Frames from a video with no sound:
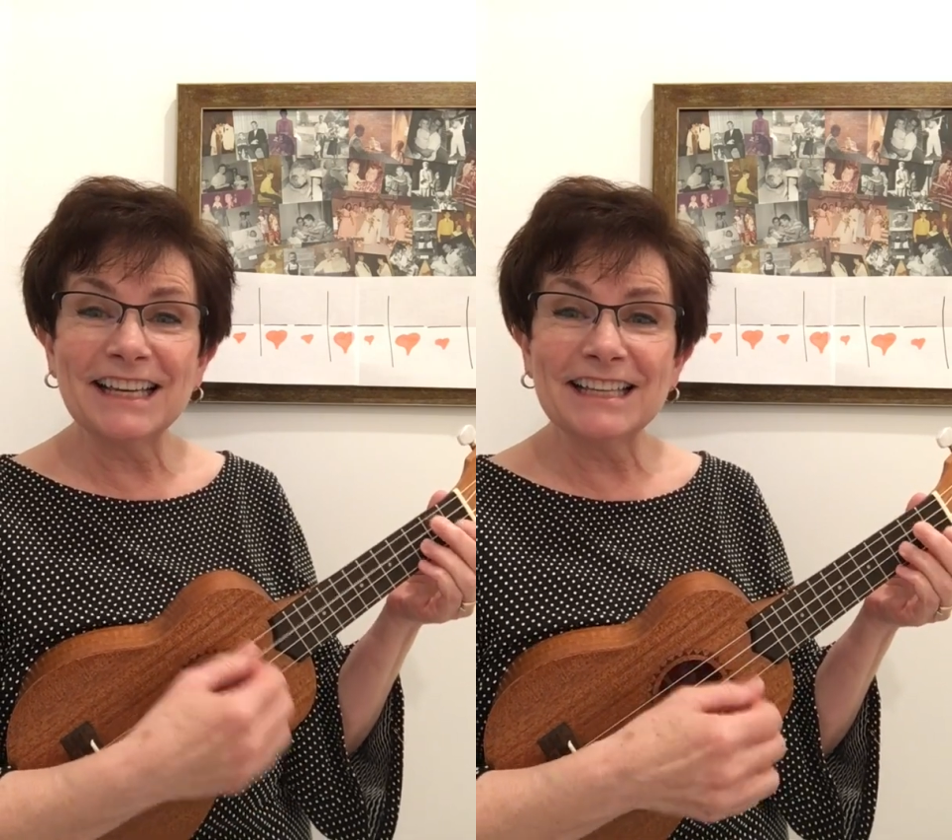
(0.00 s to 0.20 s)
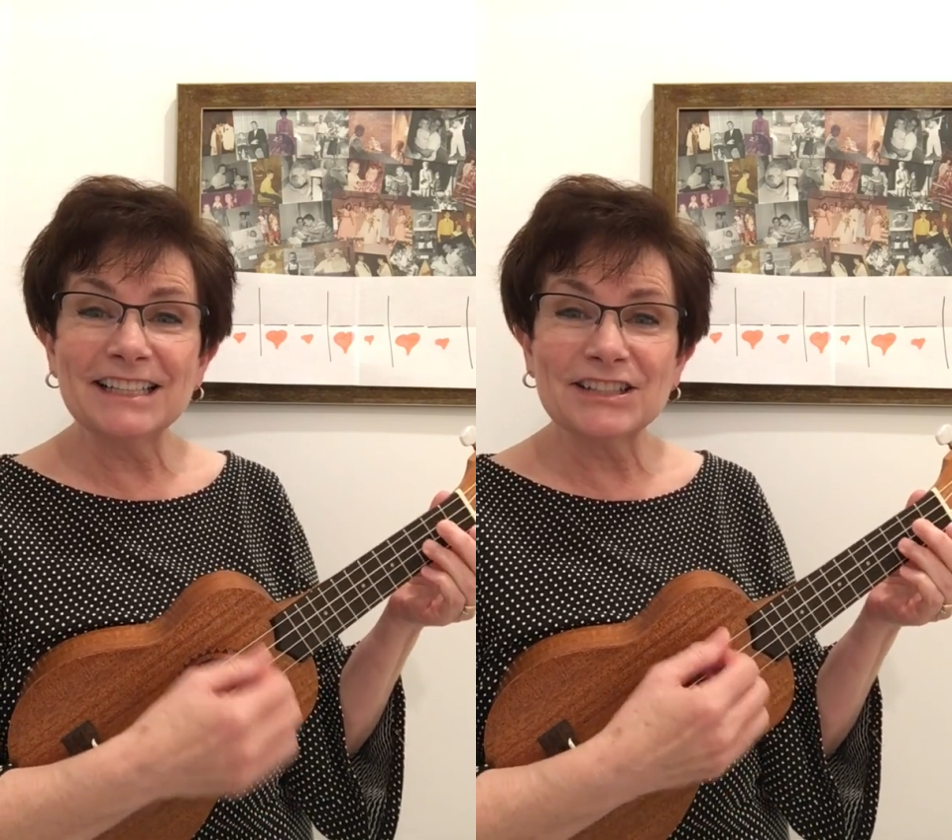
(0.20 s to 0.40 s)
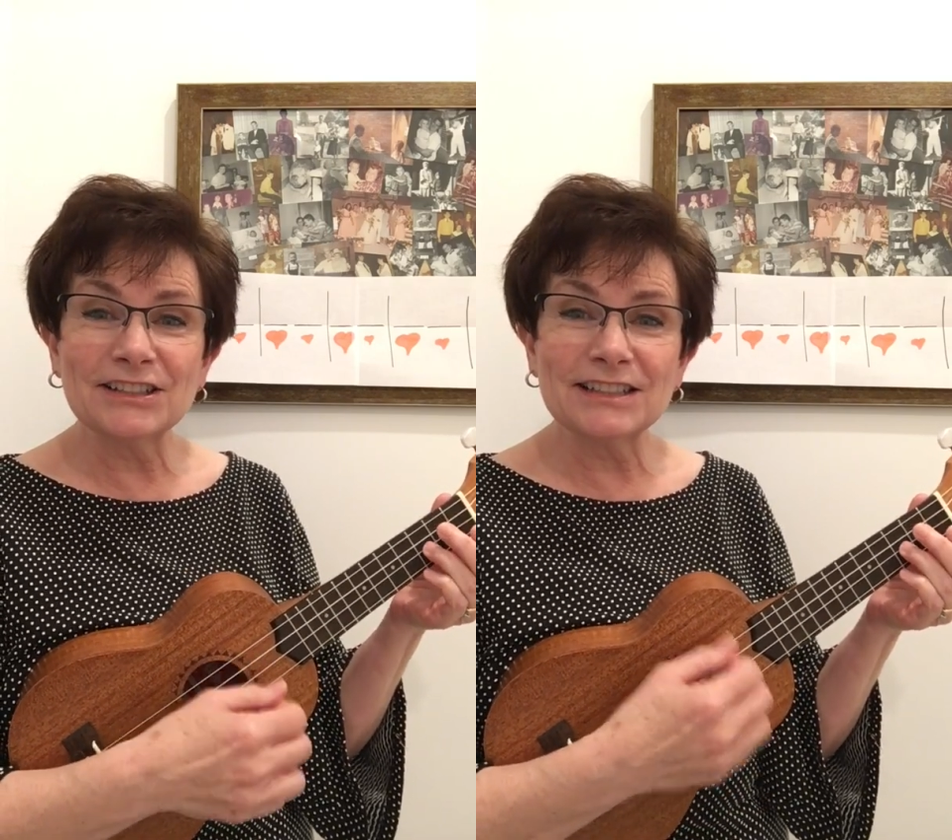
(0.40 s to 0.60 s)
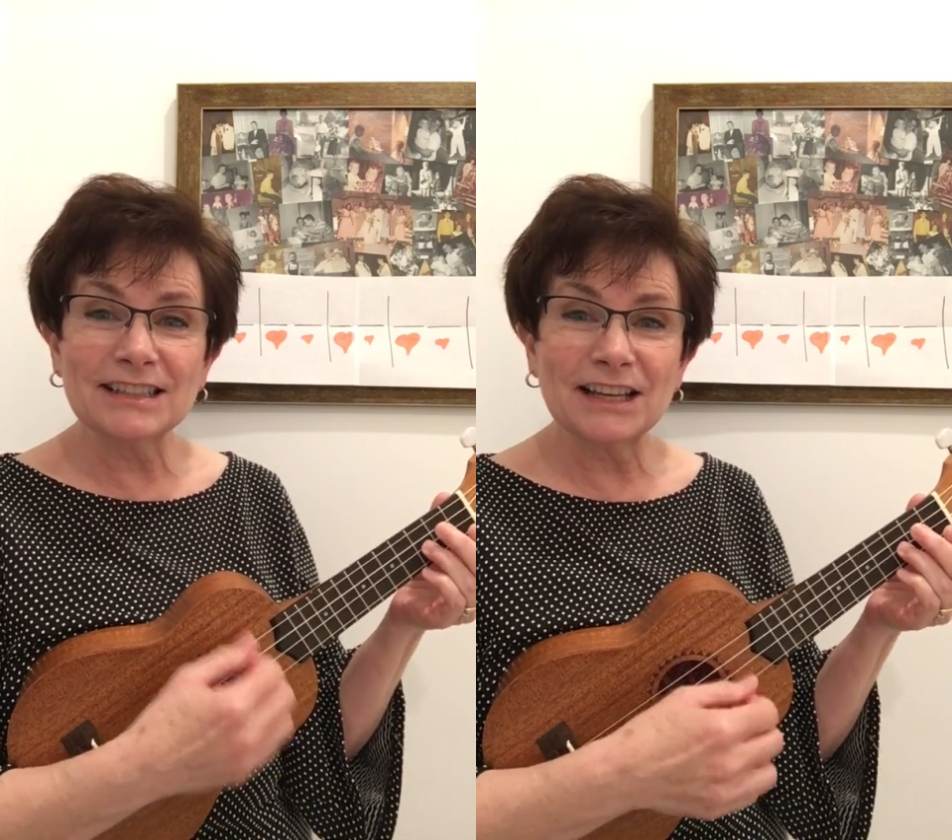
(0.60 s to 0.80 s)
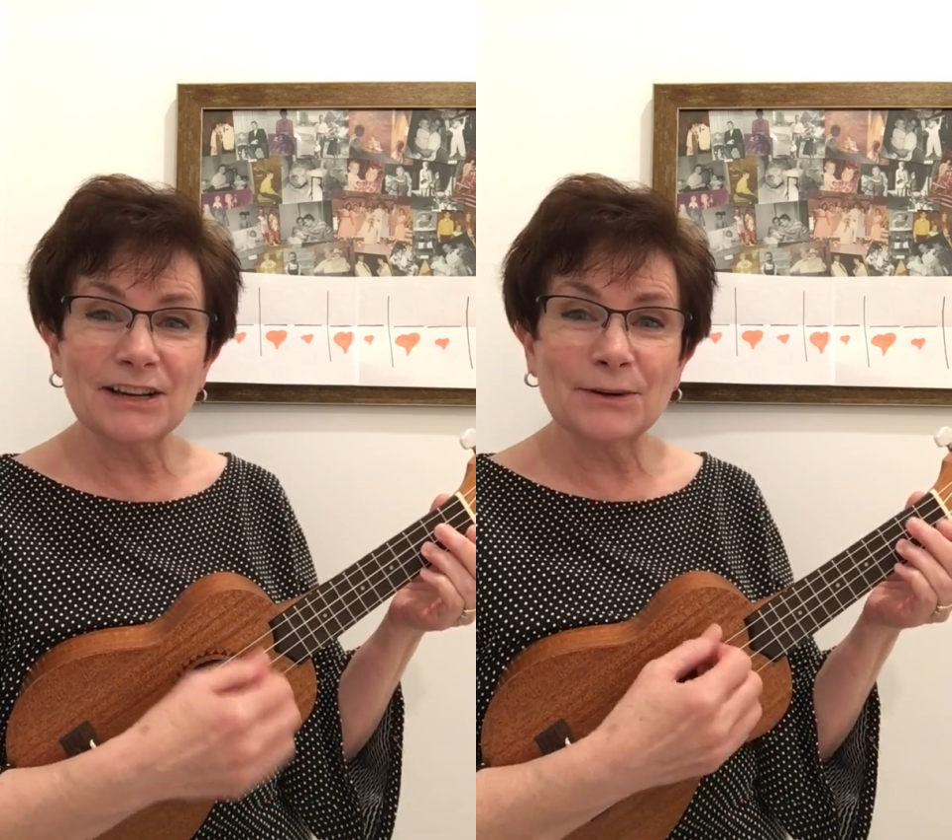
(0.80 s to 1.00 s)
angels,
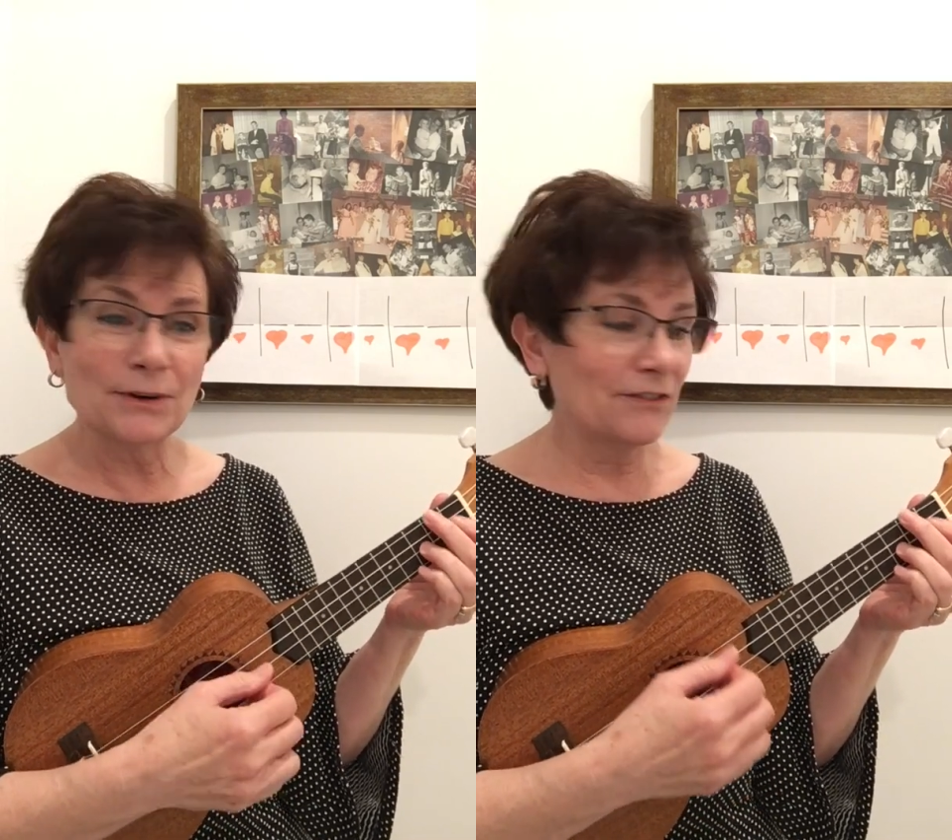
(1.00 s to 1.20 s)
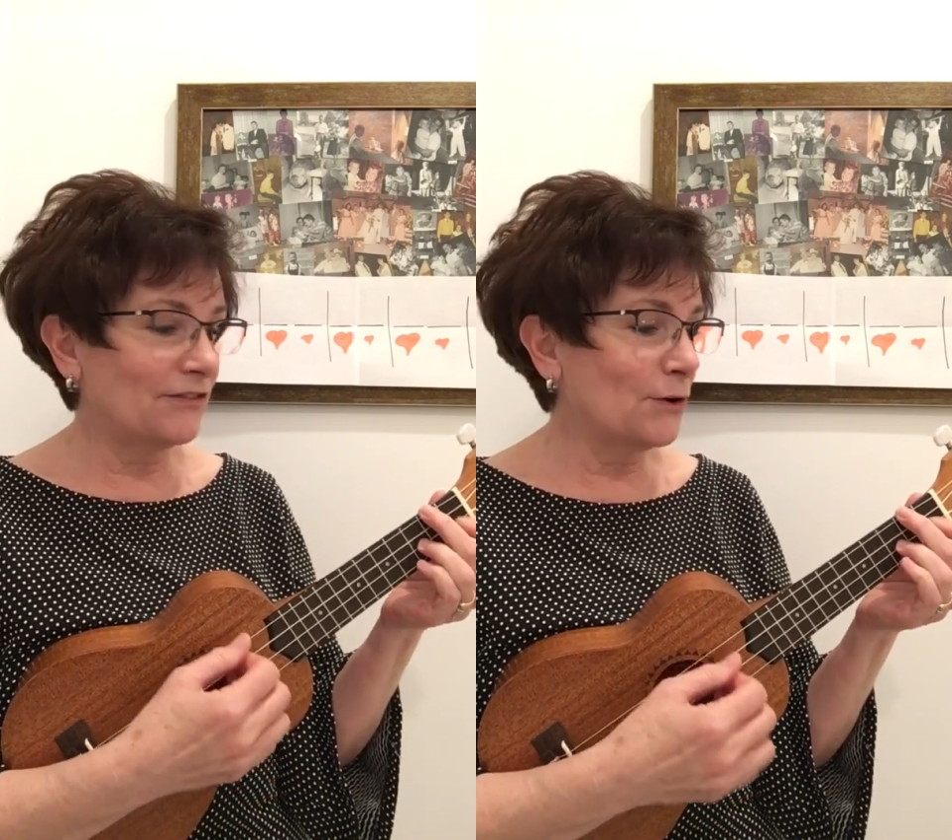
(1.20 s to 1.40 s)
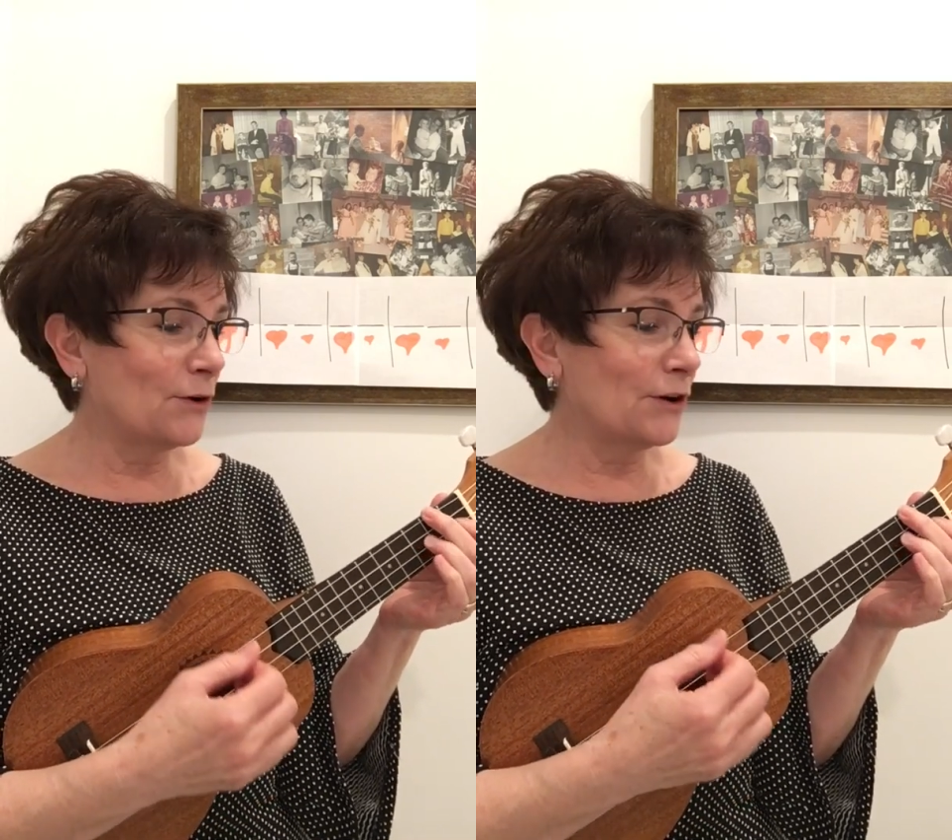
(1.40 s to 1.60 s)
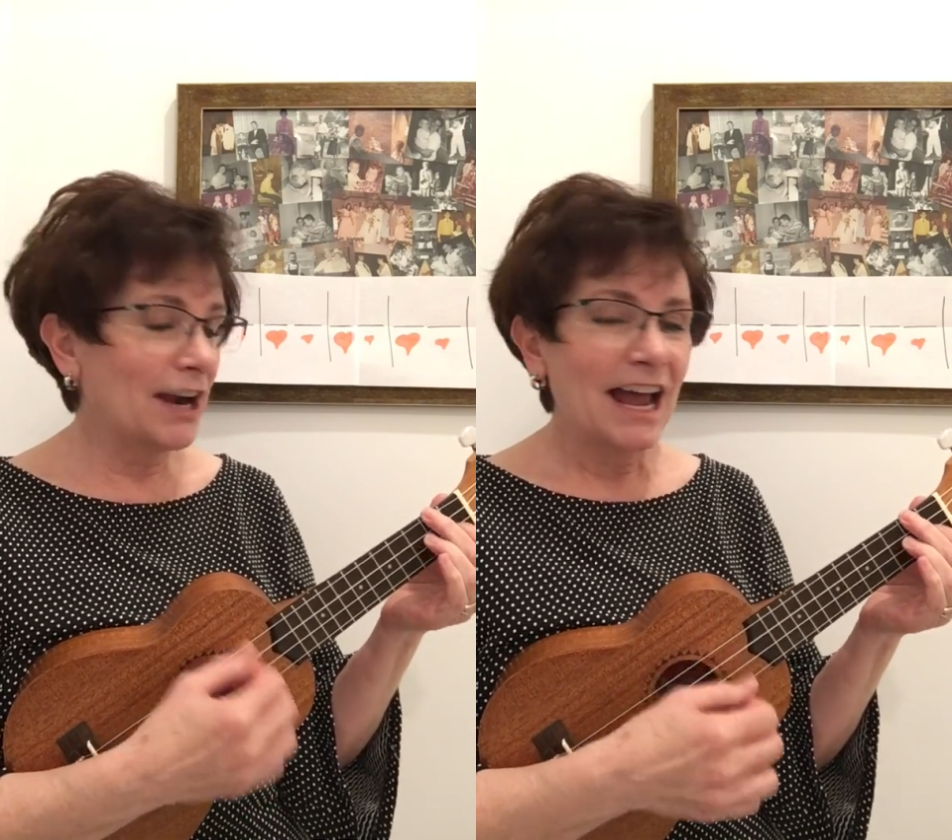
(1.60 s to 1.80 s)
there were 4,